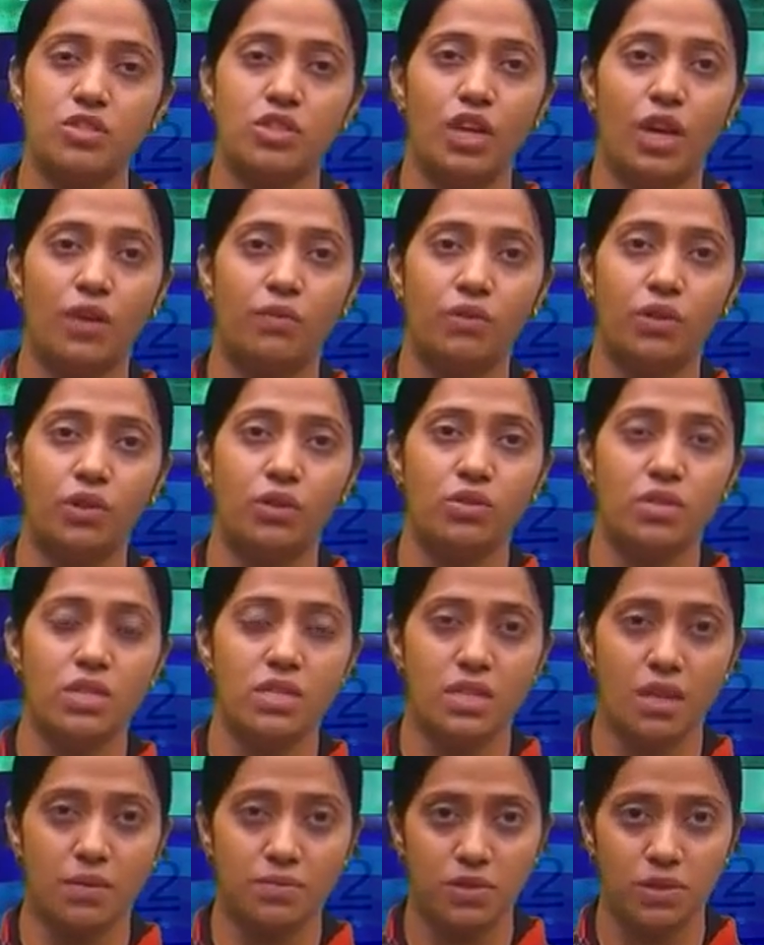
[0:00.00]
you have to use a
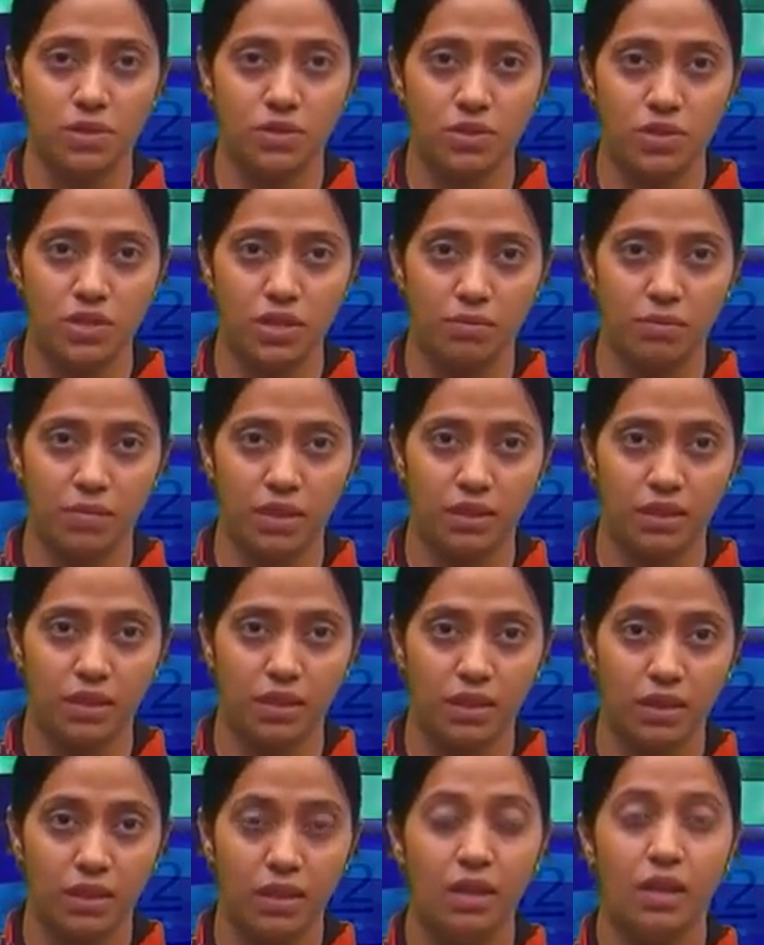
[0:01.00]
substitution
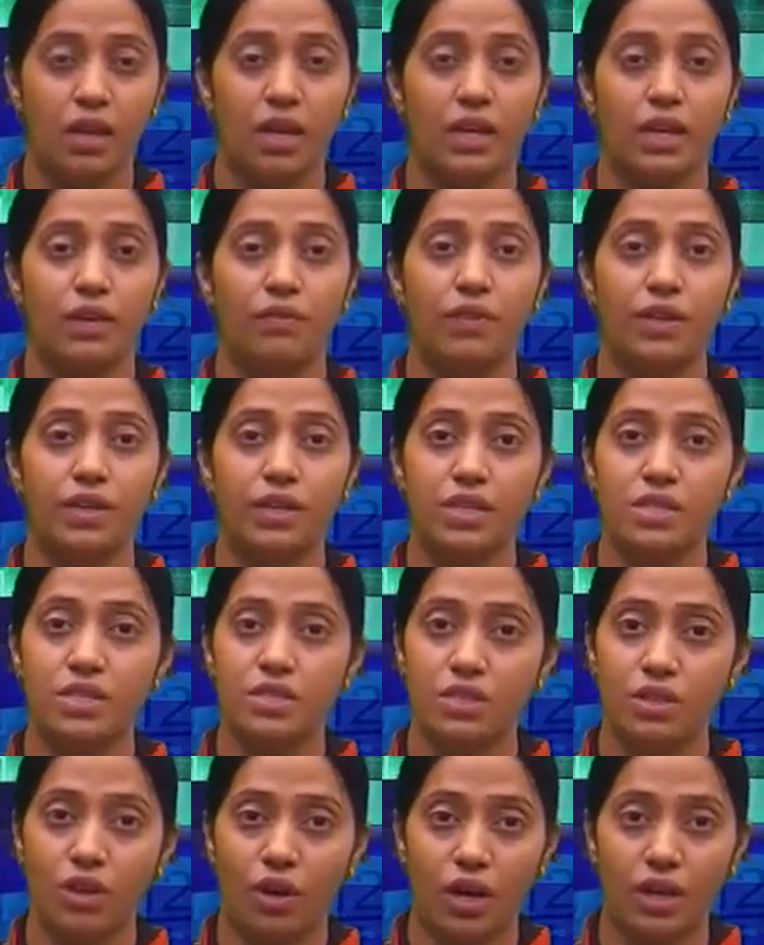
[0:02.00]
method. If it is
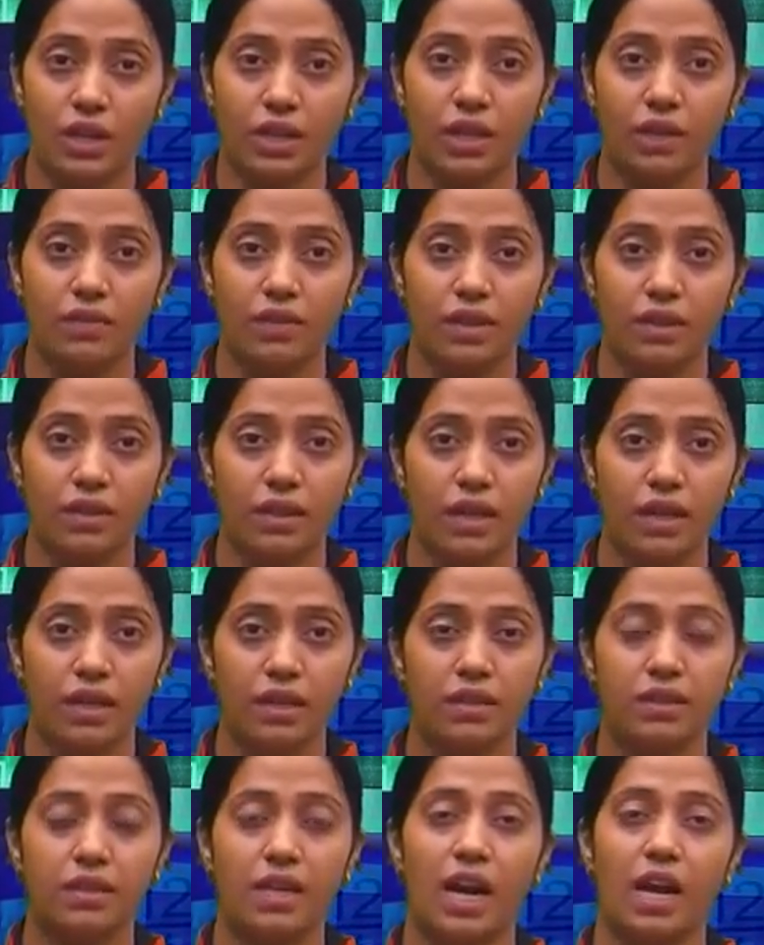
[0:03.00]
not given there,
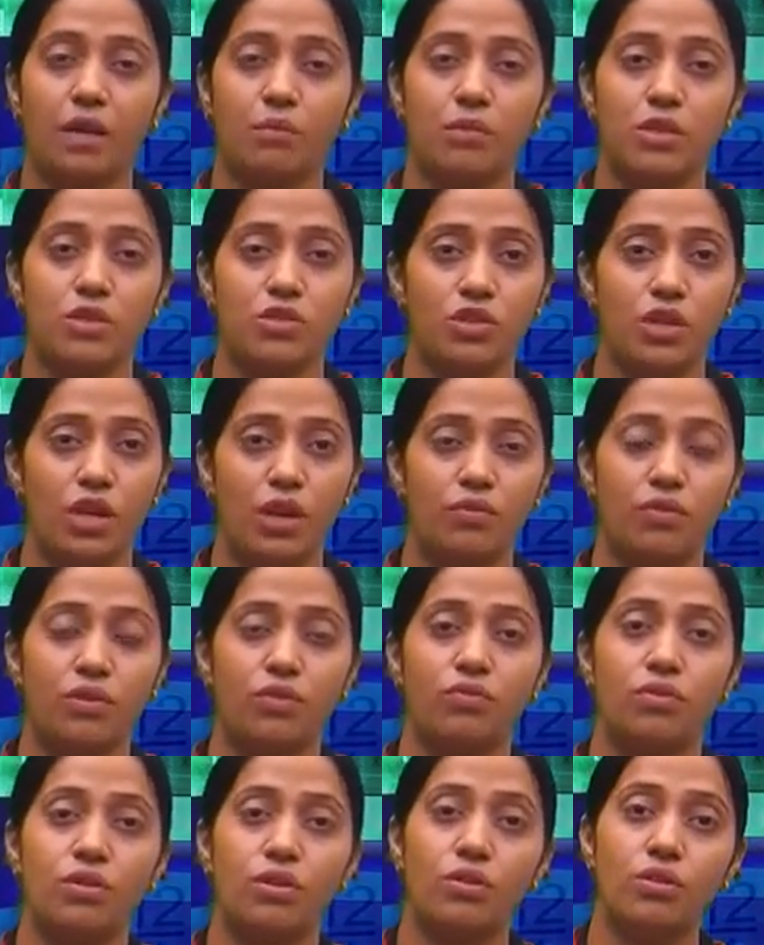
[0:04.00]
that means you have to
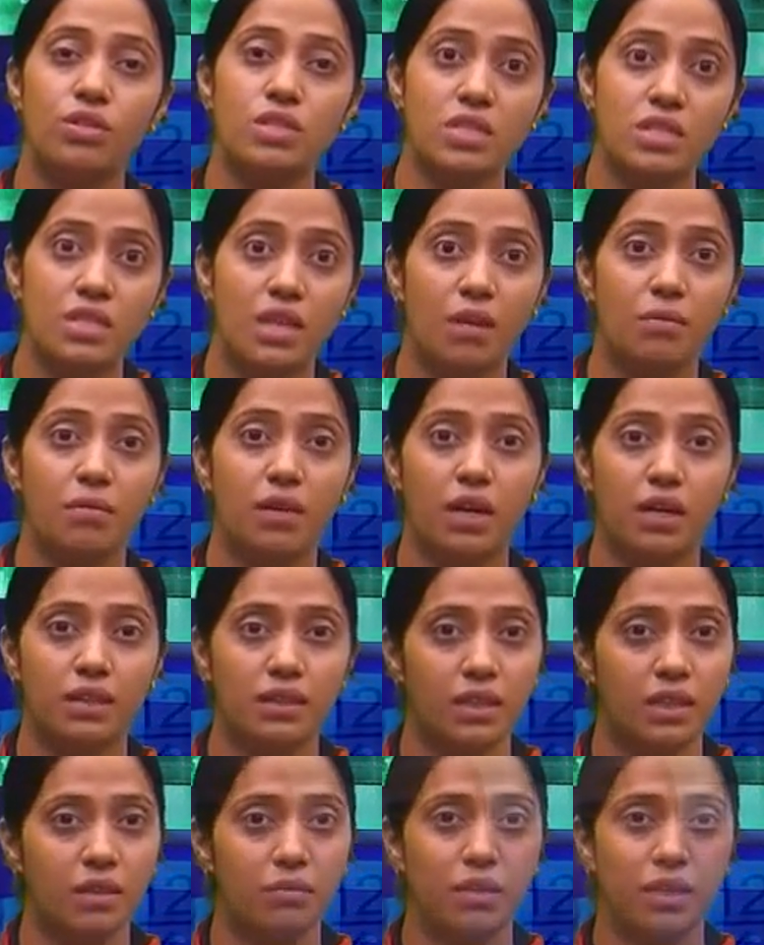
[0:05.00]
follow some
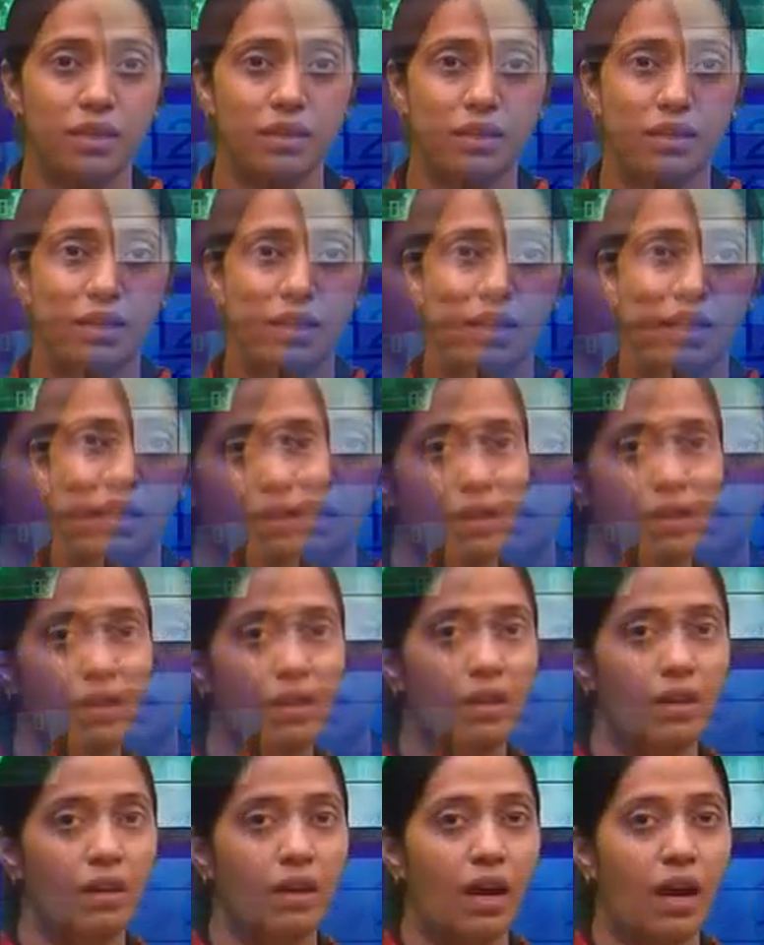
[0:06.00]
other method.
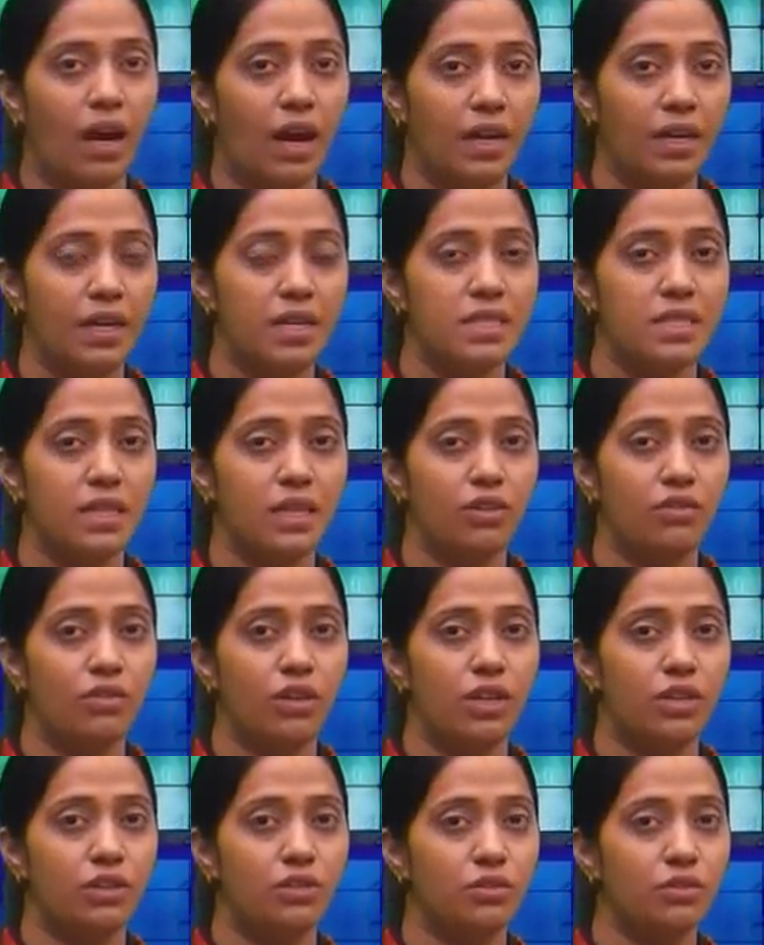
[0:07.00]
I is
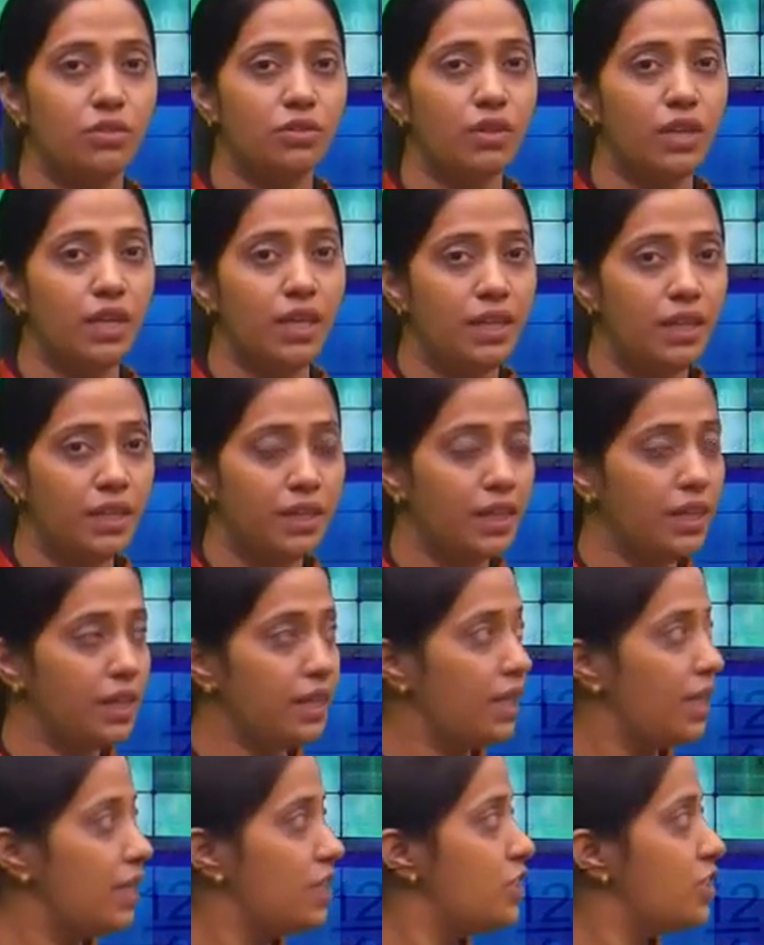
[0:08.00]
equal to
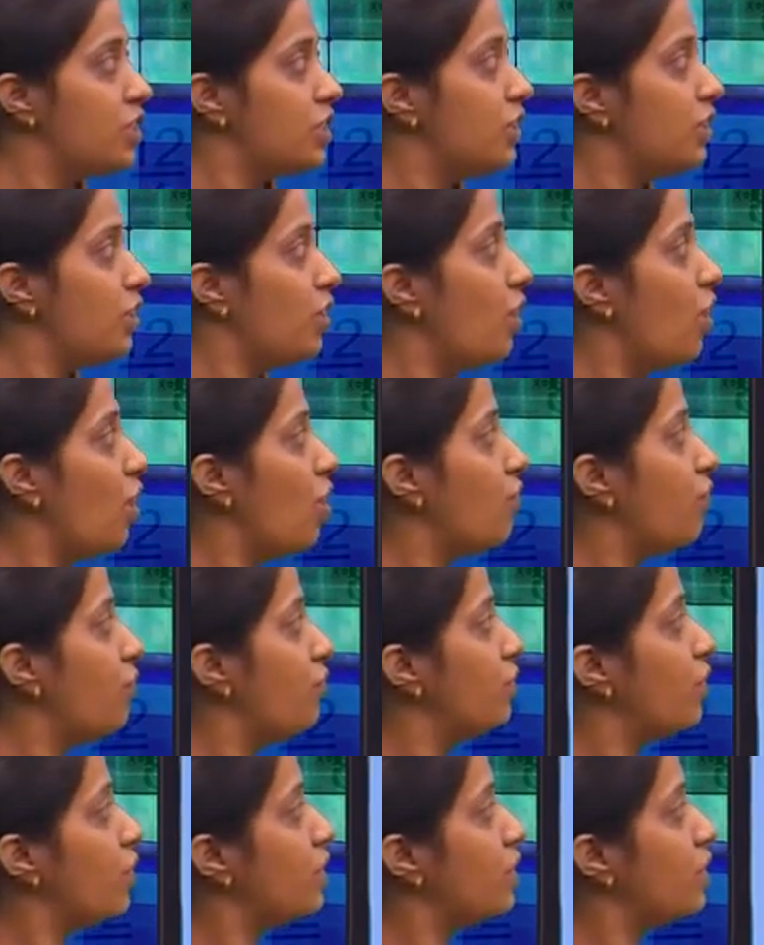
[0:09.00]
integration of, now